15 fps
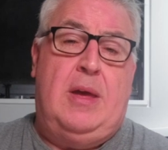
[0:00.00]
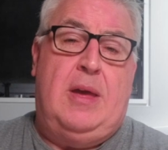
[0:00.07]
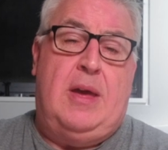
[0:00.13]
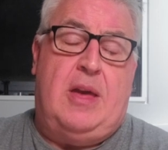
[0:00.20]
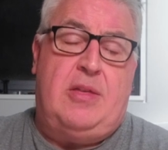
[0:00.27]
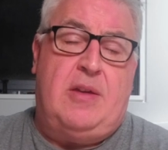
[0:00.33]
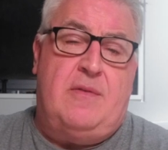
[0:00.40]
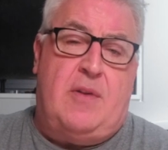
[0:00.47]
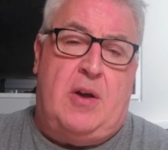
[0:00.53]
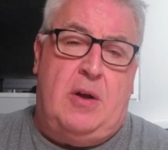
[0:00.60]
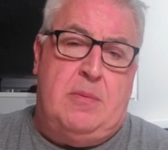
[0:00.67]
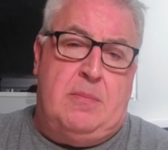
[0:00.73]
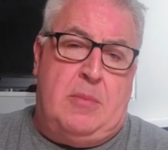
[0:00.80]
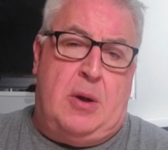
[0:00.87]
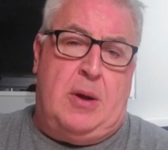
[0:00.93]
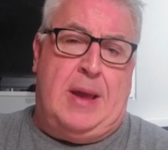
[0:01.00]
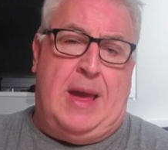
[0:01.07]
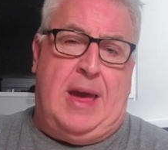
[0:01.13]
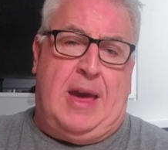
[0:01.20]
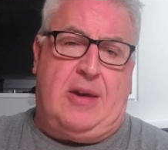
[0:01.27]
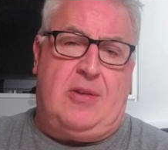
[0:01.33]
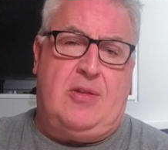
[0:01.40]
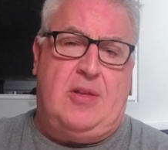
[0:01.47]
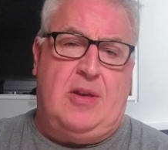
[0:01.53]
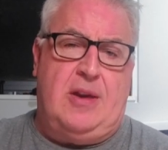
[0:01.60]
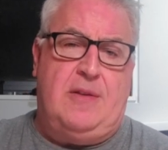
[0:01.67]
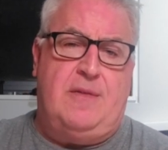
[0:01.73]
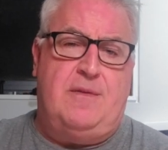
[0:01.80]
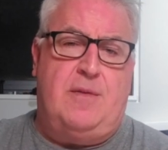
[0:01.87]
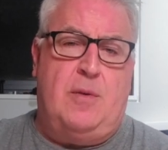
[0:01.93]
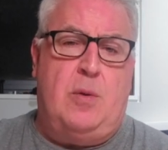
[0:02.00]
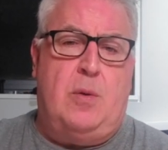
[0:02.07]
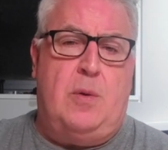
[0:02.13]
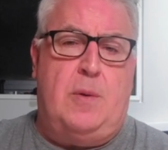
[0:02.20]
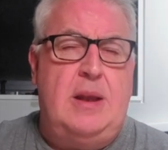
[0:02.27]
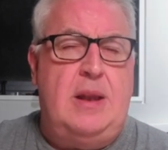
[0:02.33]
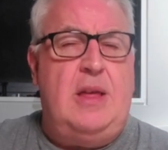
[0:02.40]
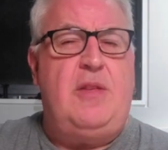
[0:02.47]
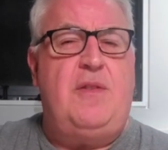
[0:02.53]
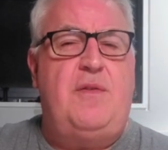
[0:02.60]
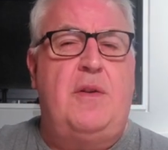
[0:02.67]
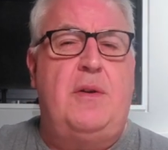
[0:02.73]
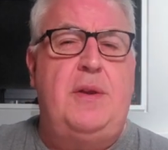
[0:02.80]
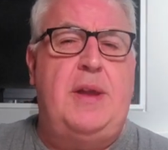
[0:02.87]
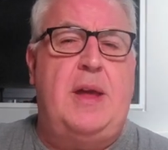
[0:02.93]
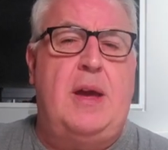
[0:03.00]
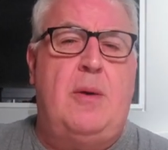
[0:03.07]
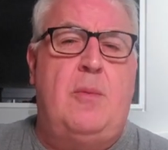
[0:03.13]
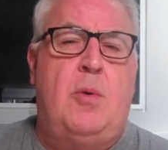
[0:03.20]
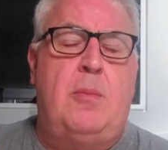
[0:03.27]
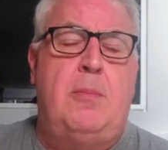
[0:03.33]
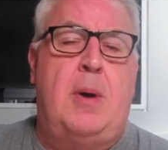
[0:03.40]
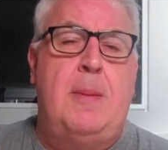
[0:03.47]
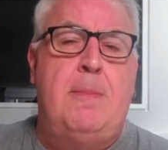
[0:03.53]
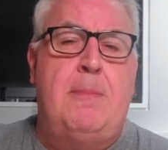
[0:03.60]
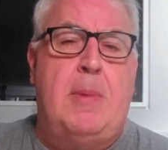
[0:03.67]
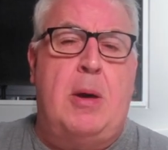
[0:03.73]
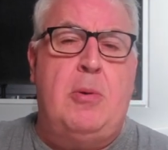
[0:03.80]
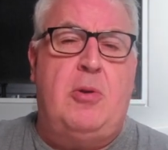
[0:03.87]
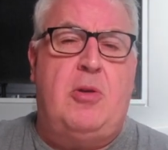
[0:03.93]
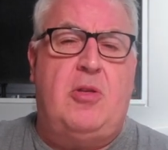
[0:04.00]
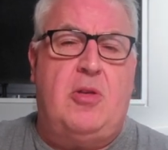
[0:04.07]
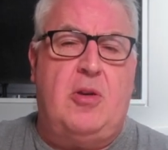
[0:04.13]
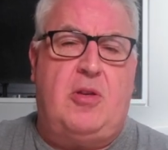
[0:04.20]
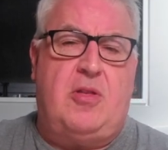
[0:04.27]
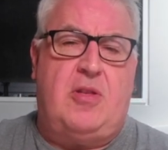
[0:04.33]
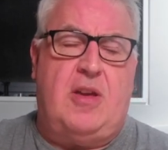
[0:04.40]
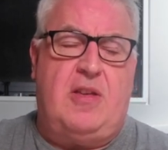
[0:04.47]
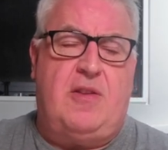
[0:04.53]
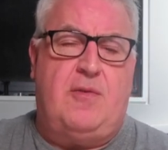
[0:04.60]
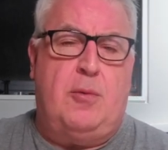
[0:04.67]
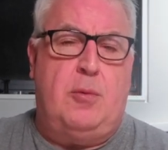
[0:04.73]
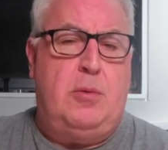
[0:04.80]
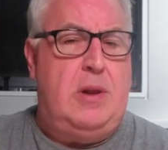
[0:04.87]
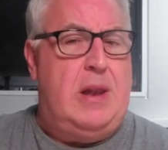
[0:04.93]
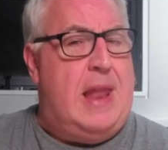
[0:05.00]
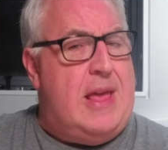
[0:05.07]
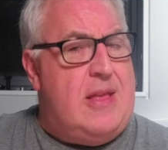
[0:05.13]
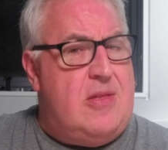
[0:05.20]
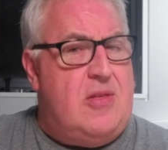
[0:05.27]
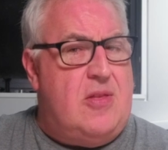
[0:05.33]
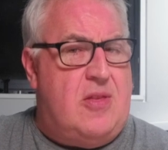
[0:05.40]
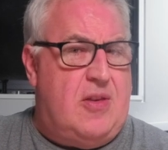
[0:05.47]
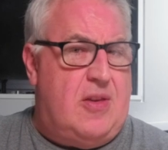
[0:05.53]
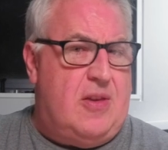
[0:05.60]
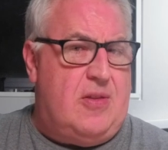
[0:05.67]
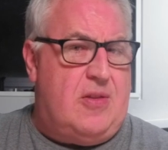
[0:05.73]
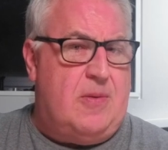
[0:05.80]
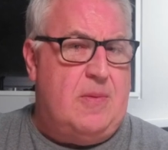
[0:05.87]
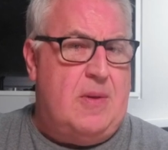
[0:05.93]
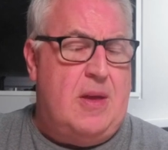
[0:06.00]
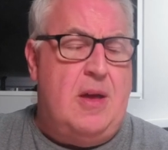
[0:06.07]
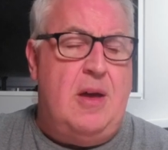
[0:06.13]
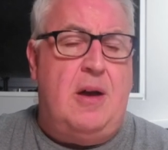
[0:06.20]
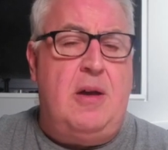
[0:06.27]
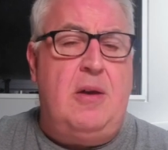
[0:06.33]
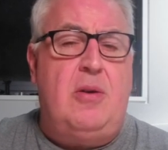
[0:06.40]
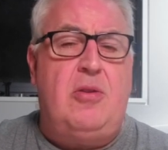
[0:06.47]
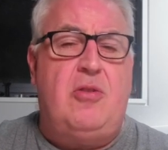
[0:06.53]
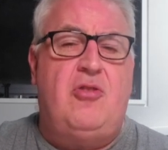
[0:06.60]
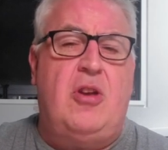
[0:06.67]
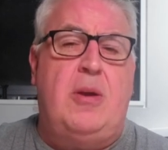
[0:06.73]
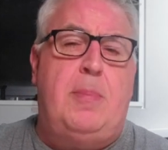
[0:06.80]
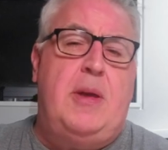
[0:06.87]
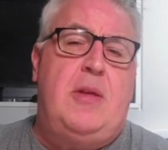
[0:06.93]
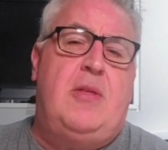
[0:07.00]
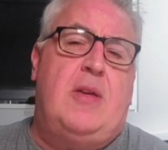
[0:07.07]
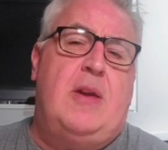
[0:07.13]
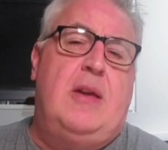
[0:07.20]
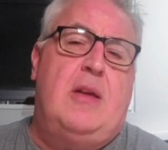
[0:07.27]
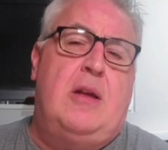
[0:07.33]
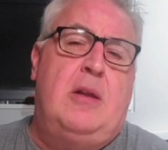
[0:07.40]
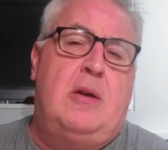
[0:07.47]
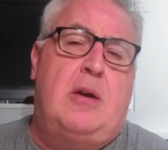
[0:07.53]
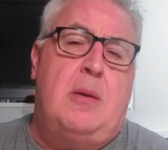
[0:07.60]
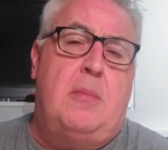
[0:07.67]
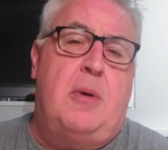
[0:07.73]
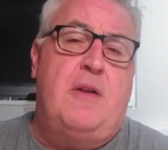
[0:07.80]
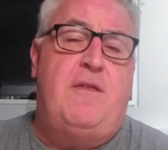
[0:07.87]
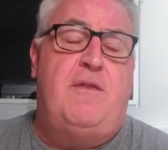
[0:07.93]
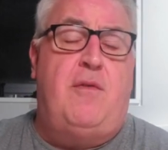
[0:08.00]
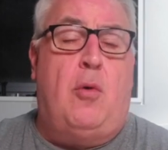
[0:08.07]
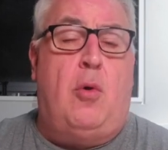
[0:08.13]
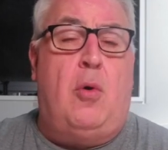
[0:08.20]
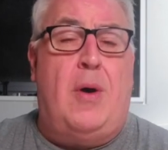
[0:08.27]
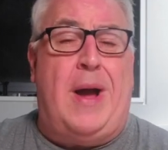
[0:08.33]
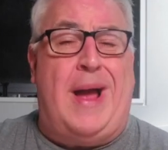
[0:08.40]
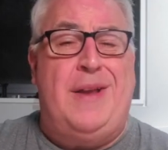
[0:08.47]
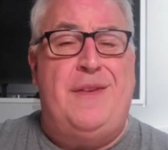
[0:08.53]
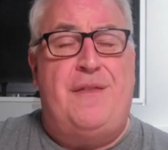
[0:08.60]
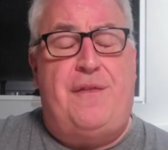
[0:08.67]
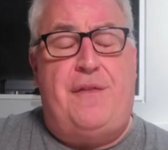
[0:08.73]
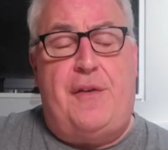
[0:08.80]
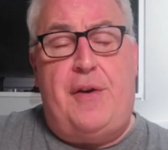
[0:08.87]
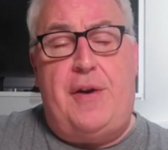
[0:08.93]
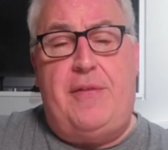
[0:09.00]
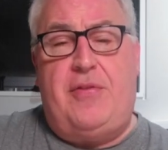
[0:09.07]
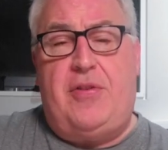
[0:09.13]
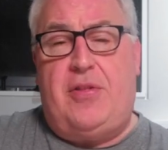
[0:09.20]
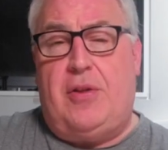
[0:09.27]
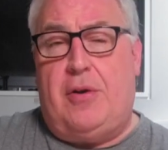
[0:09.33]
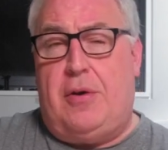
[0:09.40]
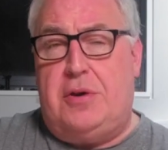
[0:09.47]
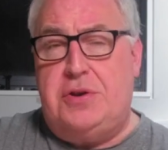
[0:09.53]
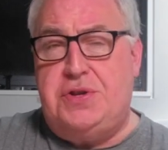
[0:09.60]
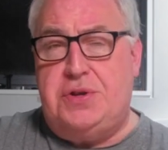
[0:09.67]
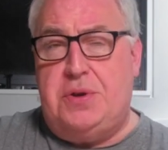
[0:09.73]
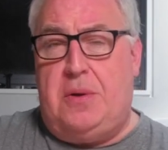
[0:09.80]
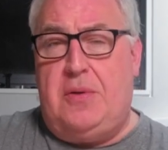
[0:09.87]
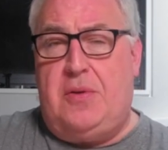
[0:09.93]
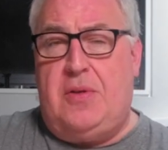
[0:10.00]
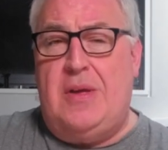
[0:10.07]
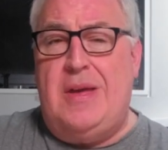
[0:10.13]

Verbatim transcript: as I've owned my X-T4. Let's find out what my most successful lens is. I asked GPT to look at my four and five star shots